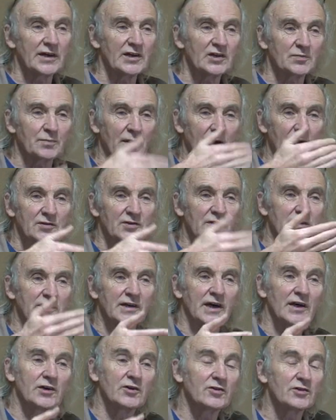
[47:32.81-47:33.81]
each passing
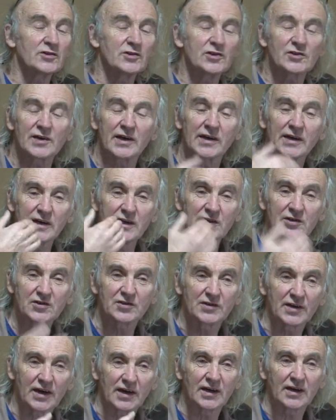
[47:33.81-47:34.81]
day, you can just say
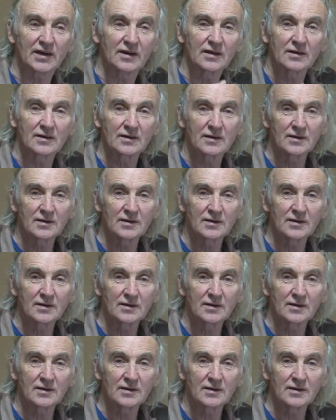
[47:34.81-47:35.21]
each day.